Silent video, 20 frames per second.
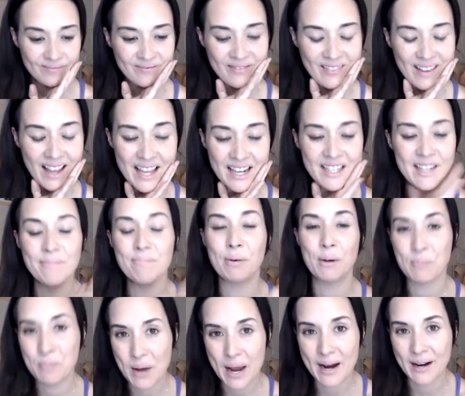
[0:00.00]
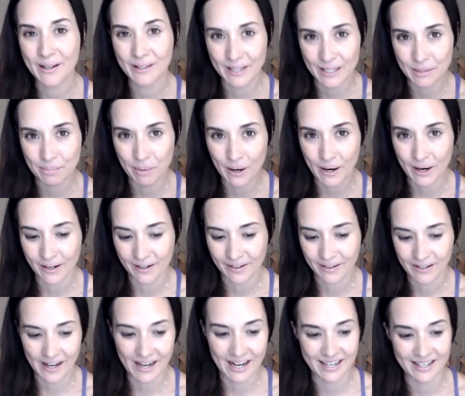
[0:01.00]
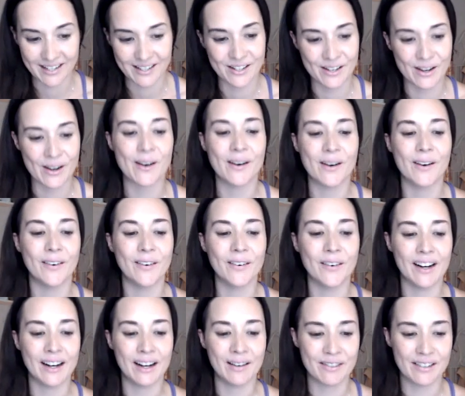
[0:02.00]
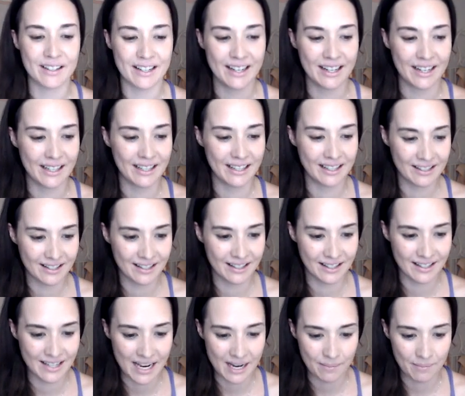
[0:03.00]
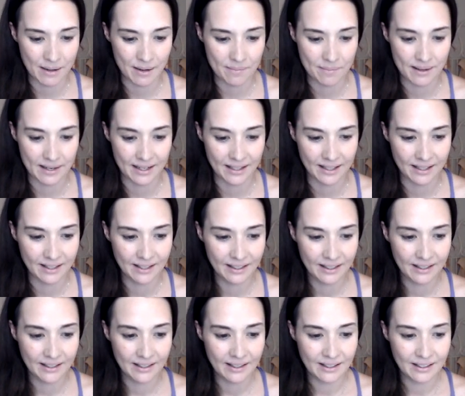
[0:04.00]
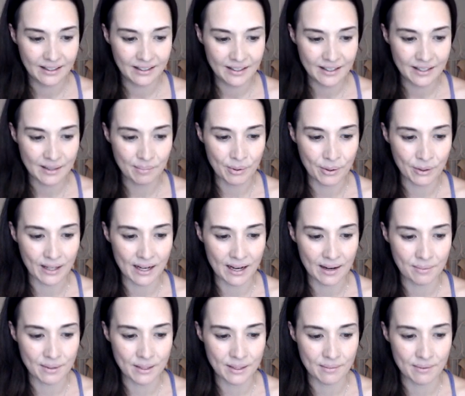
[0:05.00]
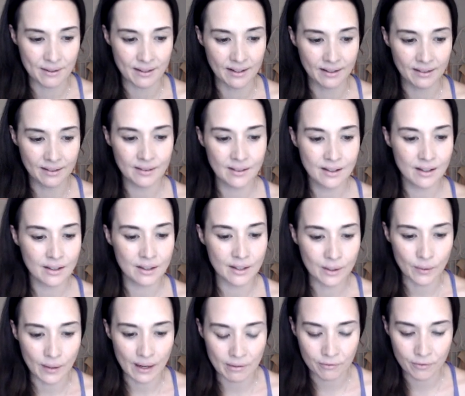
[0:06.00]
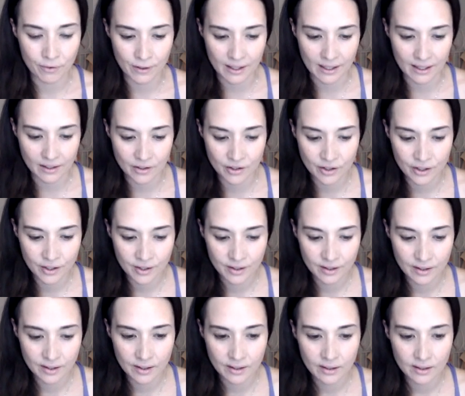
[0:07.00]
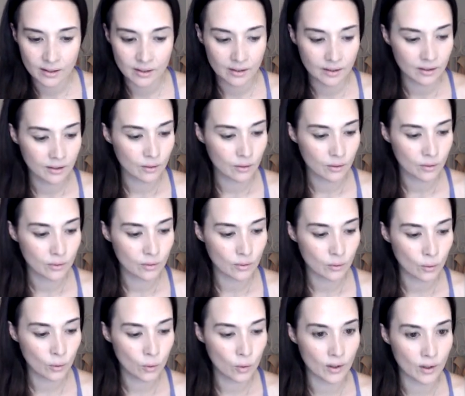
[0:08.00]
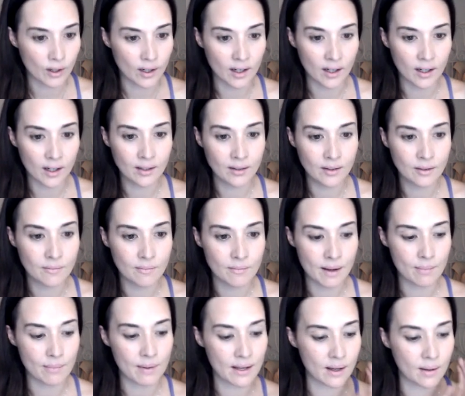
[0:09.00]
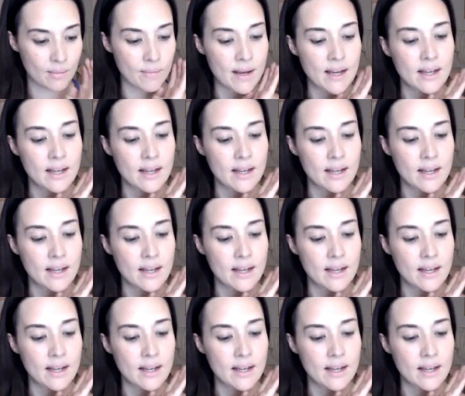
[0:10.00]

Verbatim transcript: I didn't prepare this part, you guys, so I'm gonna it's gonna take me a minute to pull up some of the great footage. Or maybe I'll make